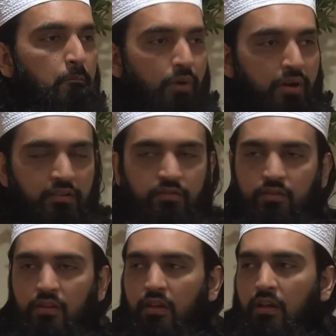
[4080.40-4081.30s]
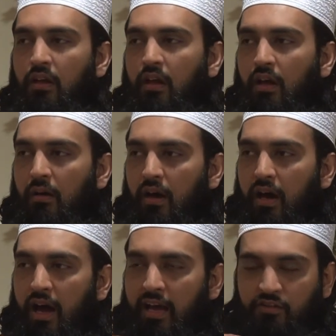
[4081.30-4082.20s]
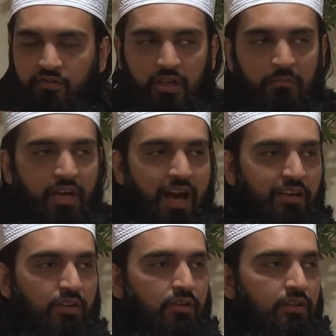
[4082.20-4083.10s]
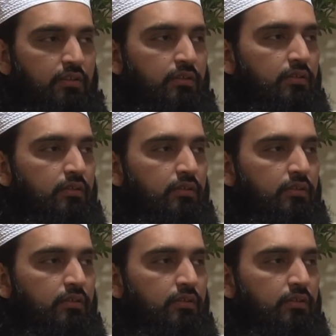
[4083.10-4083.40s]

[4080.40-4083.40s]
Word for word: but is extremely accurate.